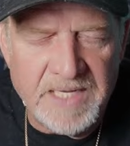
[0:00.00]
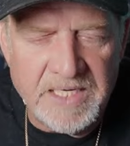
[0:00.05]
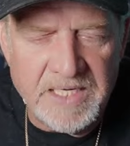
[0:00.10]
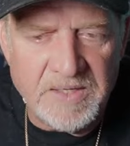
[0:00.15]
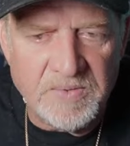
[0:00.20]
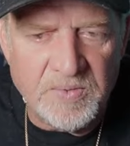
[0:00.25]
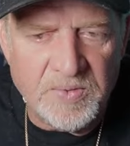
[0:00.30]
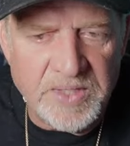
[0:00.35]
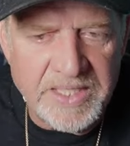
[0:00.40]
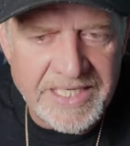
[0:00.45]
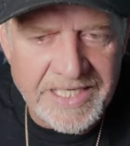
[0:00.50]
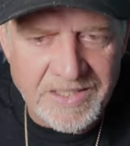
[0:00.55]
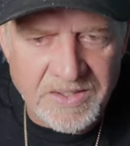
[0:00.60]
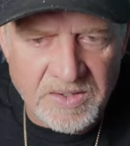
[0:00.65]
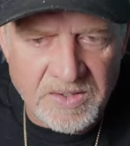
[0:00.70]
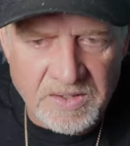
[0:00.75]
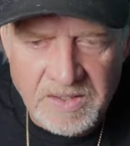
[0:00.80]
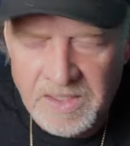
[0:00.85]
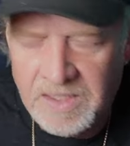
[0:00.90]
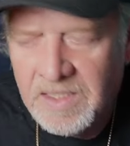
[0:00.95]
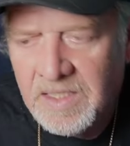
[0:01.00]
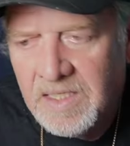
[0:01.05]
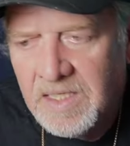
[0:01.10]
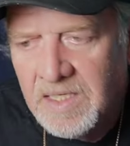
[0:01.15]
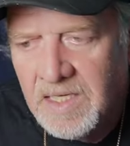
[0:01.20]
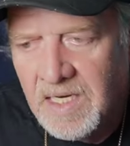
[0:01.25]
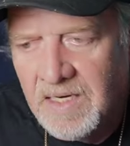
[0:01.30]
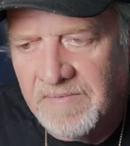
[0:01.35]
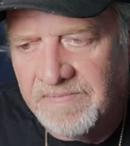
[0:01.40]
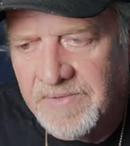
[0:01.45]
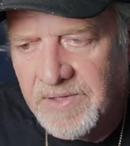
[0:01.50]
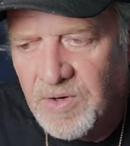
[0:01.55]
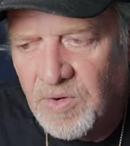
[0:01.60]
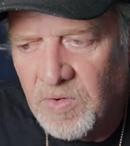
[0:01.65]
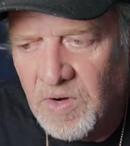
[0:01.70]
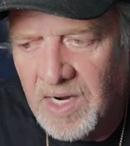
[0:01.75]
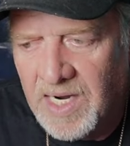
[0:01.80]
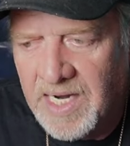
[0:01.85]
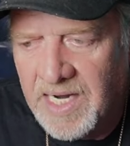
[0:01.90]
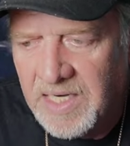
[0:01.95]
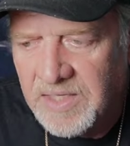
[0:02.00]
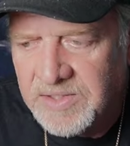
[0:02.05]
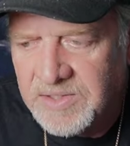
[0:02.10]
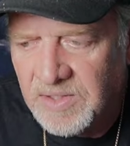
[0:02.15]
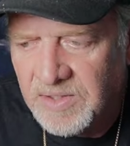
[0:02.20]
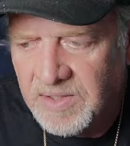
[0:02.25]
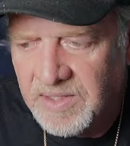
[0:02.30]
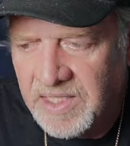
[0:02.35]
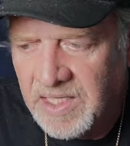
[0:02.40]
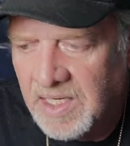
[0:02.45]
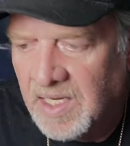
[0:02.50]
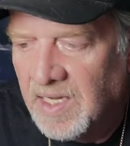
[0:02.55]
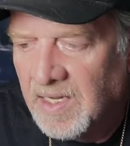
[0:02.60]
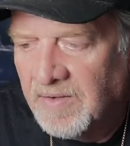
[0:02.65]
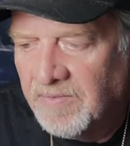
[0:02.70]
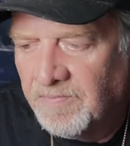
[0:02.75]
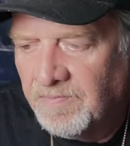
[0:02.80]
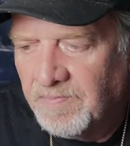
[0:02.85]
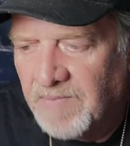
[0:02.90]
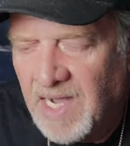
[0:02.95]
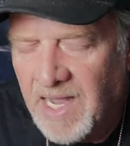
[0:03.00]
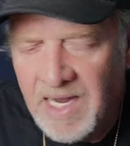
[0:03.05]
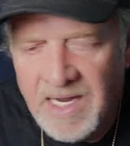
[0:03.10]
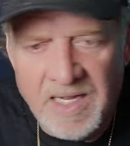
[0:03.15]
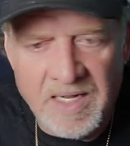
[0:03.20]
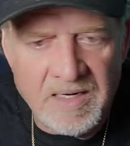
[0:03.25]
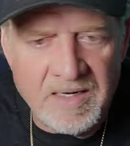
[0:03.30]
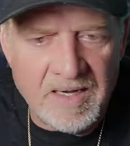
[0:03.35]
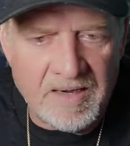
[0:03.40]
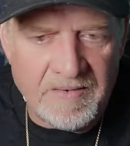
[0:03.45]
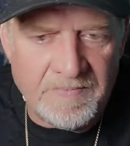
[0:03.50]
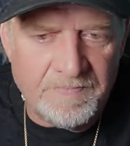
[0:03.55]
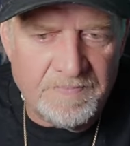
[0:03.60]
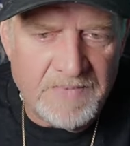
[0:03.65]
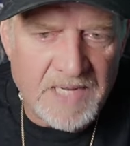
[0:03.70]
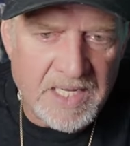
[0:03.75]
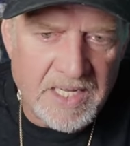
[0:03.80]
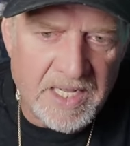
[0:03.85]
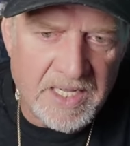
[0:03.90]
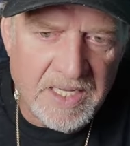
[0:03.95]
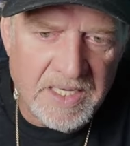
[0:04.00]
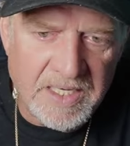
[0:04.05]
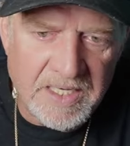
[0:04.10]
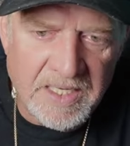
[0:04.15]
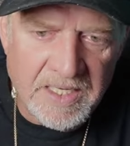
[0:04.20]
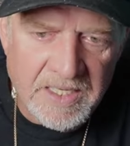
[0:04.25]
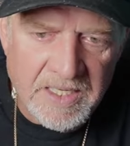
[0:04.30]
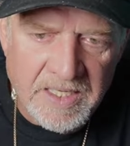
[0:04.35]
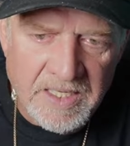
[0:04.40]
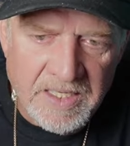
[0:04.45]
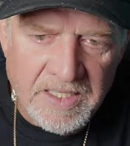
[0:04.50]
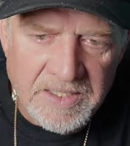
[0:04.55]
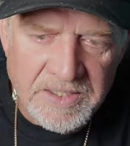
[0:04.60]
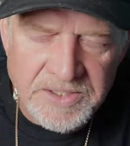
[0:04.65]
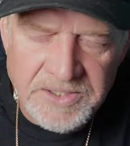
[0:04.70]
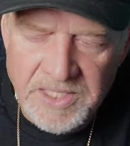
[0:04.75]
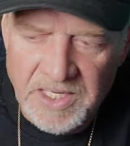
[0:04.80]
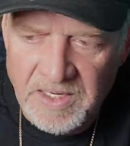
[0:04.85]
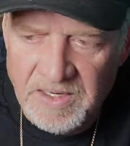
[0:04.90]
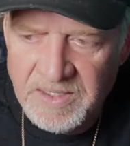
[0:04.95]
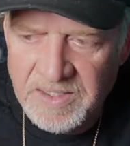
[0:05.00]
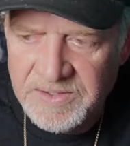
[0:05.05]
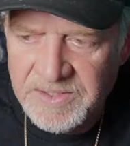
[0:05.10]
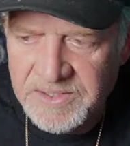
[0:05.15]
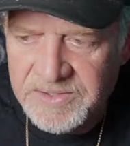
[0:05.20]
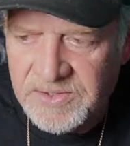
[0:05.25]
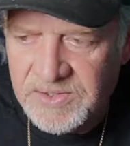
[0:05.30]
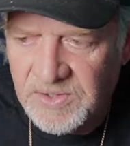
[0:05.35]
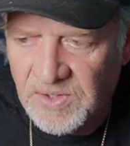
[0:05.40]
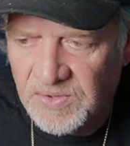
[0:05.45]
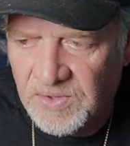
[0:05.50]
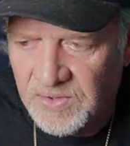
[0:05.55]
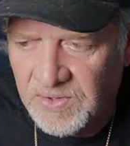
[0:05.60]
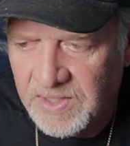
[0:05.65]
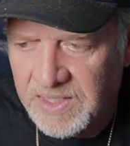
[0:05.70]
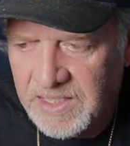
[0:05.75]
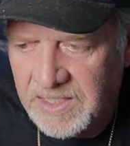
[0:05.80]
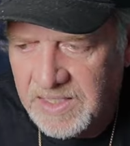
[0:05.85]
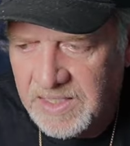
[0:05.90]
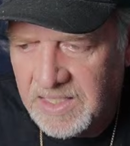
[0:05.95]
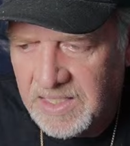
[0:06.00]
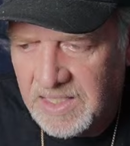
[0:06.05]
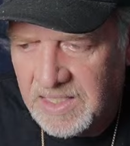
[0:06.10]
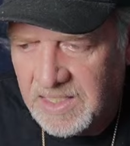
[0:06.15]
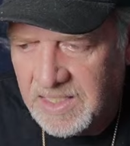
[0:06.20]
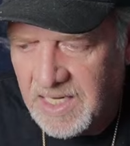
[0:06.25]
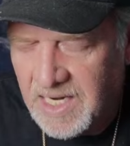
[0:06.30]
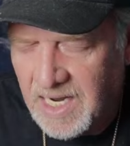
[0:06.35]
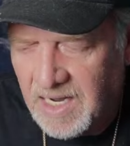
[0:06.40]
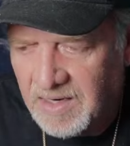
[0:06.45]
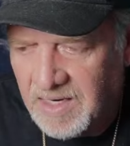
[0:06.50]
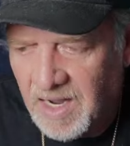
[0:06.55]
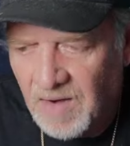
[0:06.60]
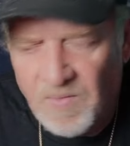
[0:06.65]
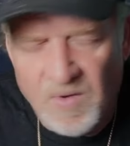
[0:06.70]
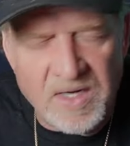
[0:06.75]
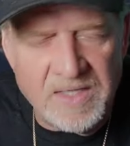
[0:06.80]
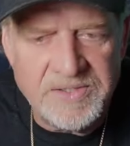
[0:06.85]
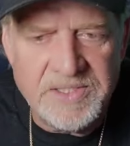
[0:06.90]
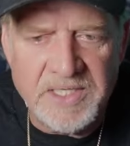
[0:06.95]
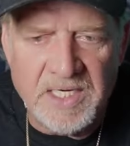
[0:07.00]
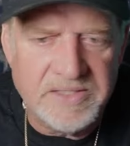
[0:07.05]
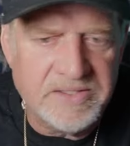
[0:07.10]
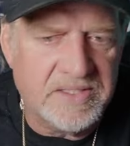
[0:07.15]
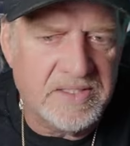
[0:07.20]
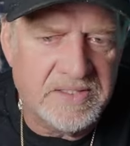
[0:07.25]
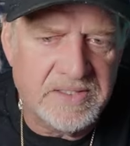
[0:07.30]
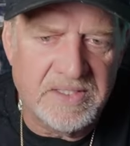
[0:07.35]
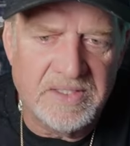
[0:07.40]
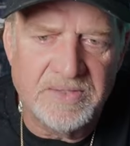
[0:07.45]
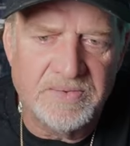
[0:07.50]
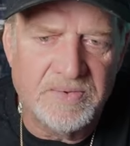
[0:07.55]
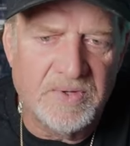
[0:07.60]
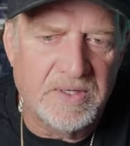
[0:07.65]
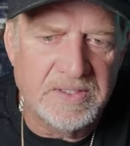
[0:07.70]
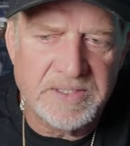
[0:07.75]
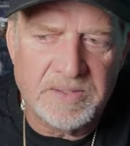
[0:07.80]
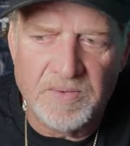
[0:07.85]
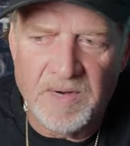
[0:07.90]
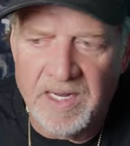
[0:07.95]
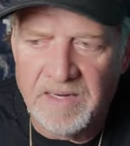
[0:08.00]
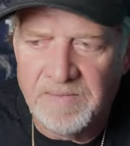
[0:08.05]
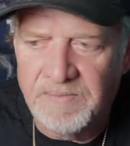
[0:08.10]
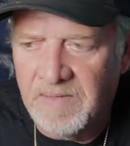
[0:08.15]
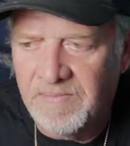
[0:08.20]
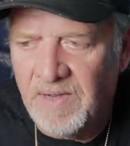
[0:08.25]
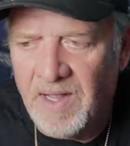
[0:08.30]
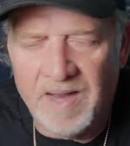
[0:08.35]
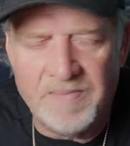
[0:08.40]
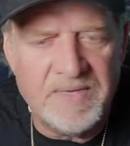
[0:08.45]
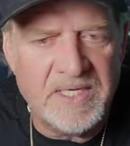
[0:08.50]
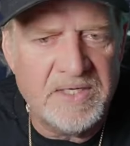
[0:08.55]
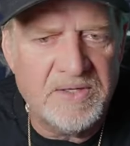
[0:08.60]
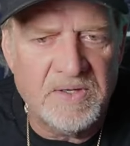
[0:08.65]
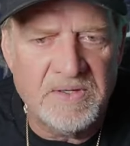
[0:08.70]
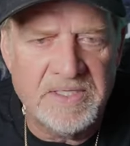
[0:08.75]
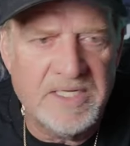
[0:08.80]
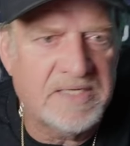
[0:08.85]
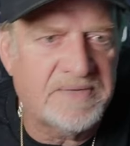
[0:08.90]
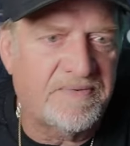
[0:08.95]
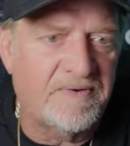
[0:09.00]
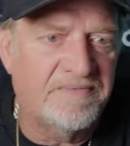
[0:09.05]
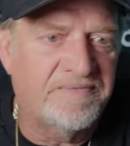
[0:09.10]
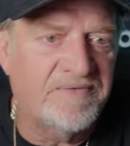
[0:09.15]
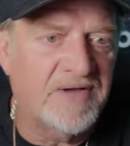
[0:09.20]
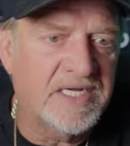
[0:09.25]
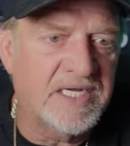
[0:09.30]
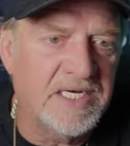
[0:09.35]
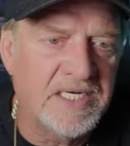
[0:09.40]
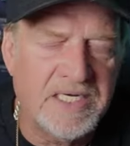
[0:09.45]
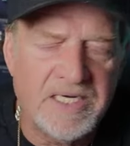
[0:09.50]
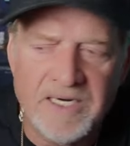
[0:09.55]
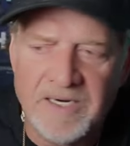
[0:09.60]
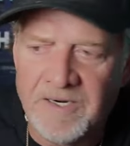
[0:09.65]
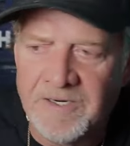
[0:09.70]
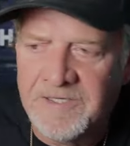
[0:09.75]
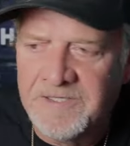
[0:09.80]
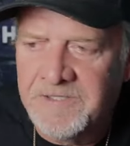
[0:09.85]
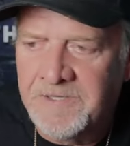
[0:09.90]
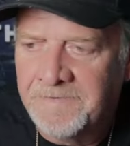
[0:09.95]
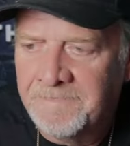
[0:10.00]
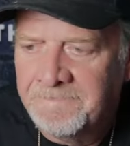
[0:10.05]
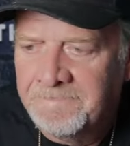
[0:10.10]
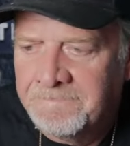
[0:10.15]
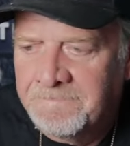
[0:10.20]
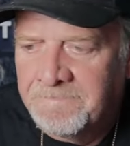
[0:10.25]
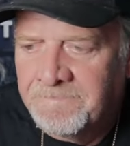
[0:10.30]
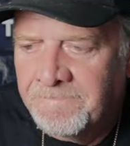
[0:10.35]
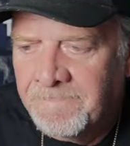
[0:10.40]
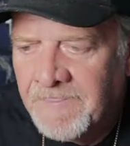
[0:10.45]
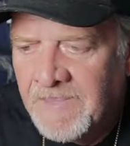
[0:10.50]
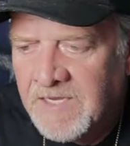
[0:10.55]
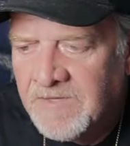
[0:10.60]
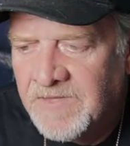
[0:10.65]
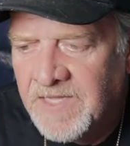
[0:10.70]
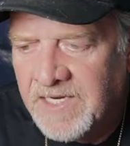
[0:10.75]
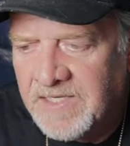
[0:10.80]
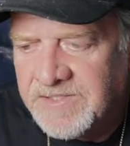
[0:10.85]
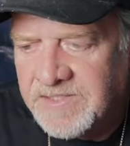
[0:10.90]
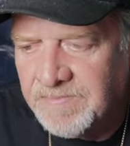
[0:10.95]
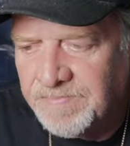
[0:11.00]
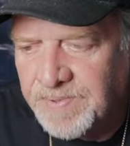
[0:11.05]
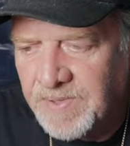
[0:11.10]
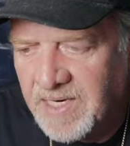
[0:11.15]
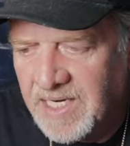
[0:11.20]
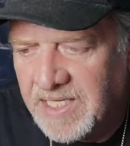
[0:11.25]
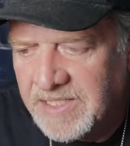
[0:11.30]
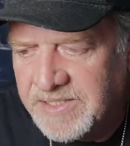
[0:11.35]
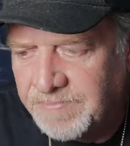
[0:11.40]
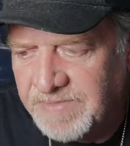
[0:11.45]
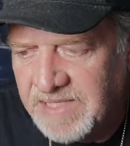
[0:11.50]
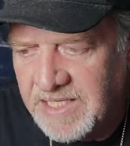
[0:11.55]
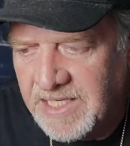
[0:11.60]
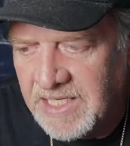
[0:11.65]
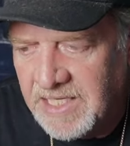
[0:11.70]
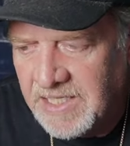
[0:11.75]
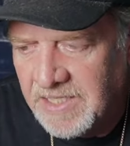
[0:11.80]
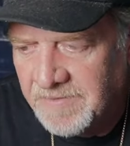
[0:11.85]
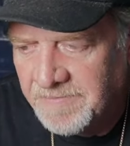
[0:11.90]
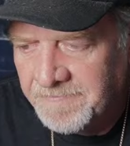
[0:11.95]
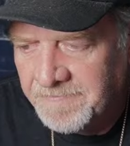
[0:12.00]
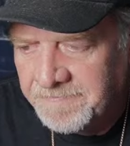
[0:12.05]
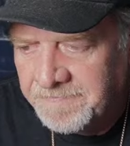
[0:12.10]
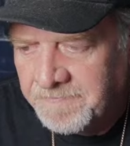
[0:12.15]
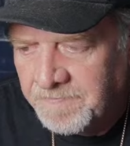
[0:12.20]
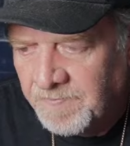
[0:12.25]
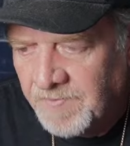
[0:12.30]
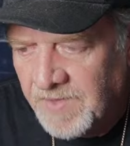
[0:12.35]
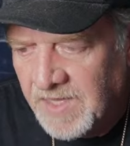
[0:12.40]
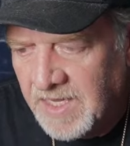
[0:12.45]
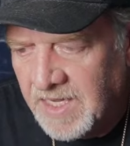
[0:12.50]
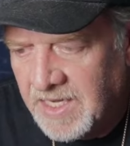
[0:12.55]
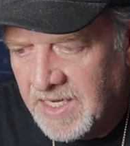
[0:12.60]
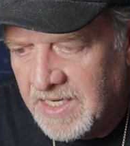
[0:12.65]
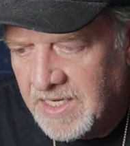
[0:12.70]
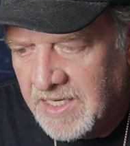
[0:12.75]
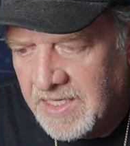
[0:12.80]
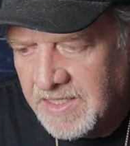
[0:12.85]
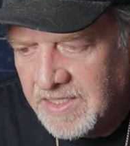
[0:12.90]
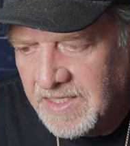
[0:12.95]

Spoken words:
reel of the quiet journey of my ugly mug, sharing the story to get it out. I want justice in the worst way, people. I've been doing this for fucking years. They suppress me, and